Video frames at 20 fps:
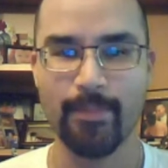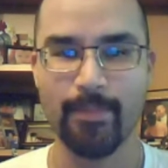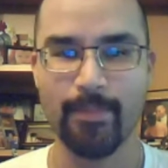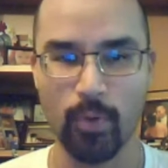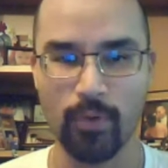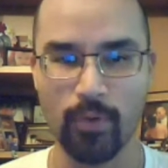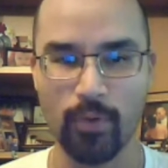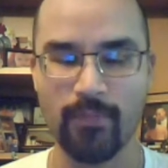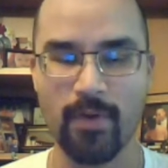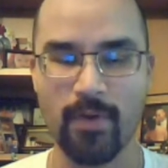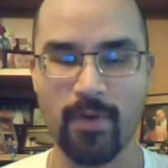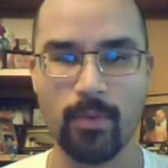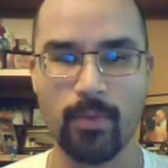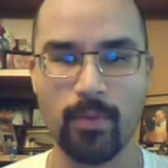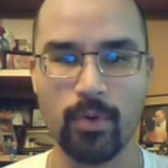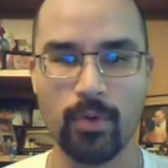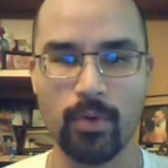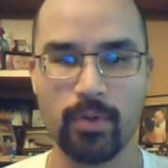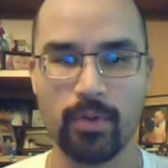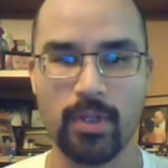por
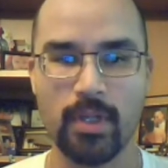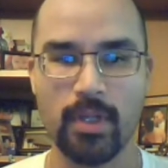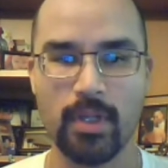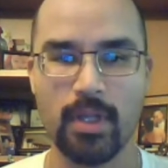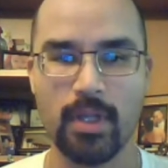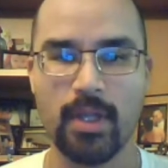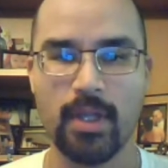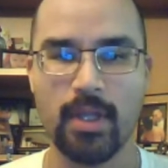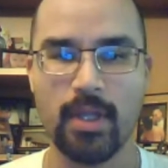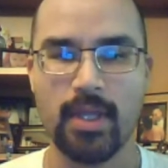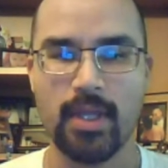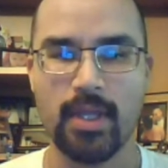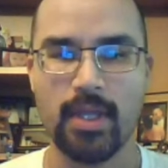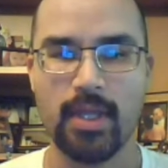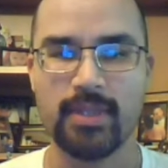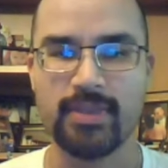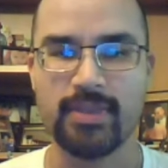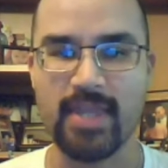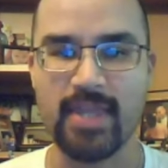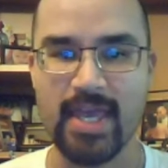favor,
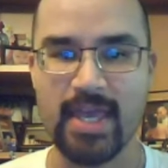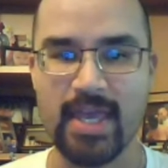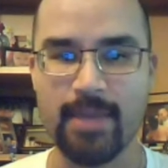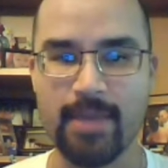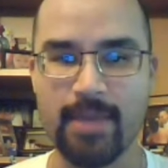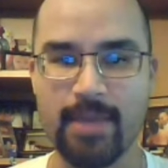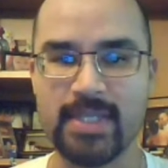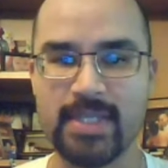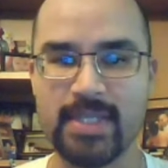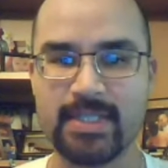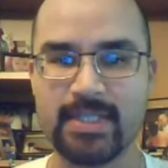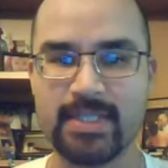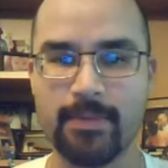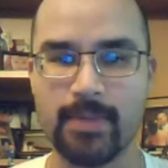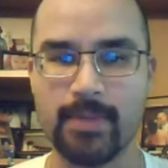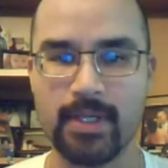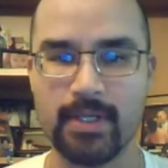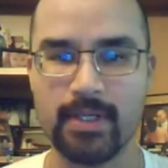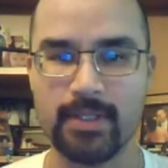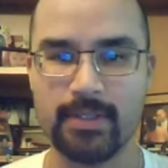déjeme
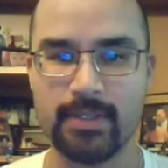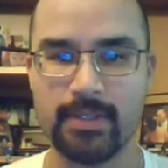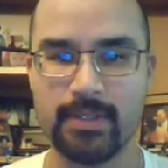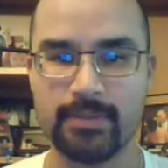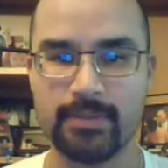saber